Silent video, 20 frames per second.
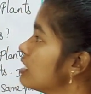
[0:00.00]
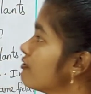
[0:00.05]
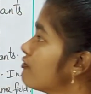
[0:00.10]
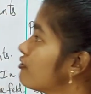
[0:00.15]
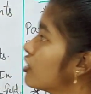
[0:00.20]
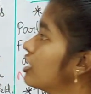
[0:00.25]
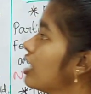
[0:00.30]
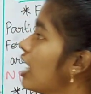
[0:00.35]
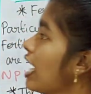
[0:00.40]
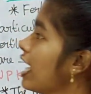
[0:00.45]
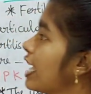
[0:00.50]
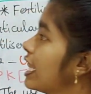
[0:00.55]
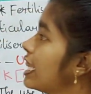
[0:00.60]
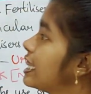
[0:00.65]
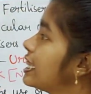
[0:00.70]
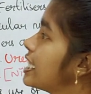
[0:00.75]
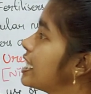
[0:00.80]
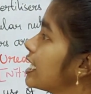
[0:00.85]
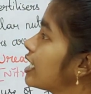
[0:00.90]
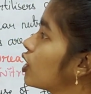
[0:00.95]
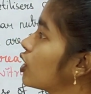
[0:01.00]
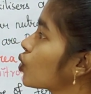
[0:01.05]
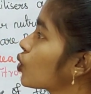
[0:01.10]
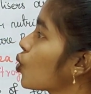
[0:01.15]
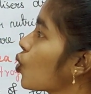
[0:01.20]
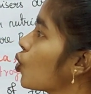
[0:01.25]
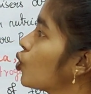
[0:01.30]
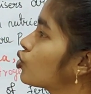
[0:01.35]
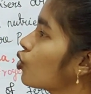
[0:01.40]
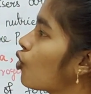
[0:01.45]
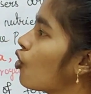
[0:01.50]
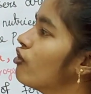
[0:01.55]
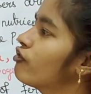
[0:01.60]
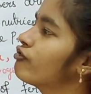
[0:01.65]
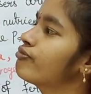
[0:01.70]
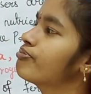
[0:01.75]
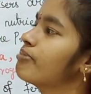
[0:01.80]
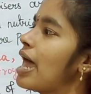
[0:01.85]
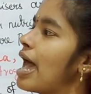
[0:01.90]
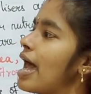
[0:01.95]
for the healthy growth of
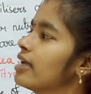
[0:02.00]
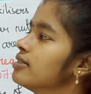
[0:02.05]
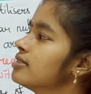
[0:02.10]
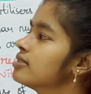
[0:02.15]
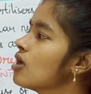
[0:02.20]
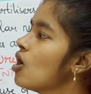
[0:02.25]
plants